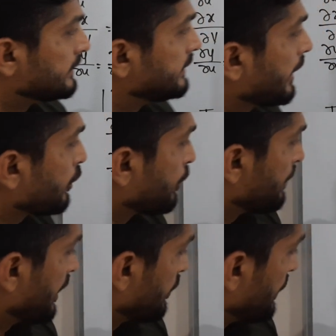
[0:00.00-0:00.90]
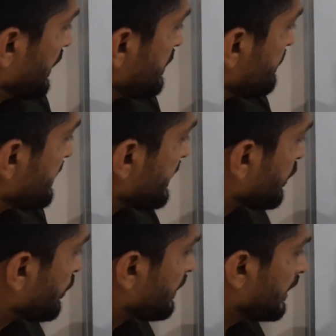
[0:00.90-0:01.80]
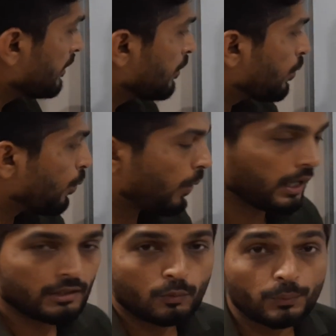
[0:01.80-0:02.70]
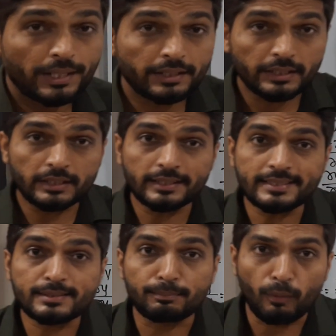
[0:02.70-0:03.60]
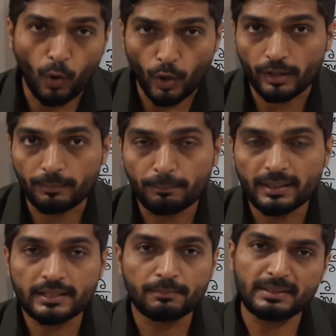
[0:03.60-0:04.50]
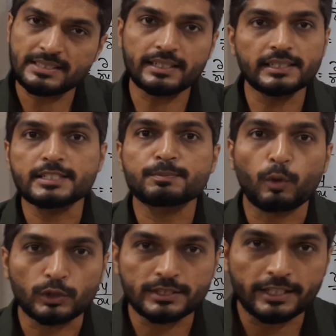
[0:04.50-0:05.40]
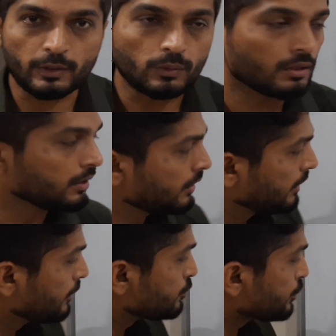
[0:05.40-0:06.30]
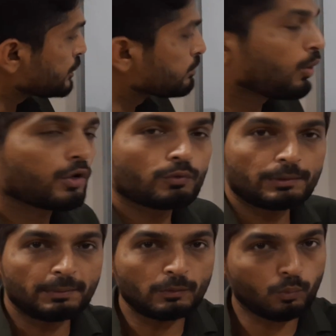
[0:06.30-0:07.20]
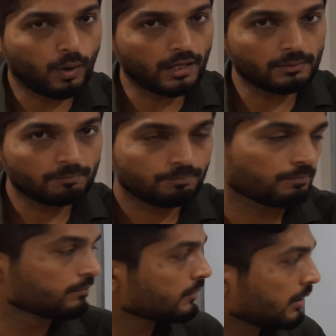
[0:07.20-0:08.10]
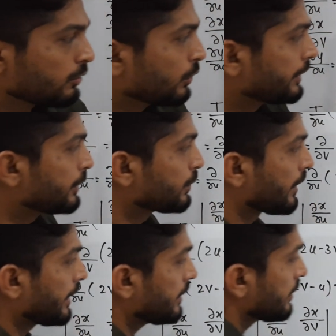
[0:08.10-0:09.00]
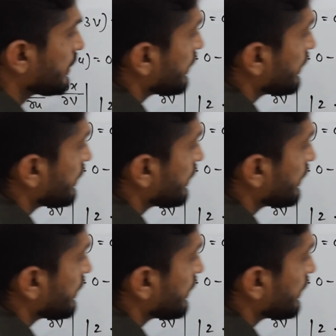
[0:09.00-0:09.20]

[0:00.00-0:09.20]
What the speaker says: Jacobian, where is my Jacobian? 1, we are taking its mod, but basically it's positive. So its mod will be 1, no need to write.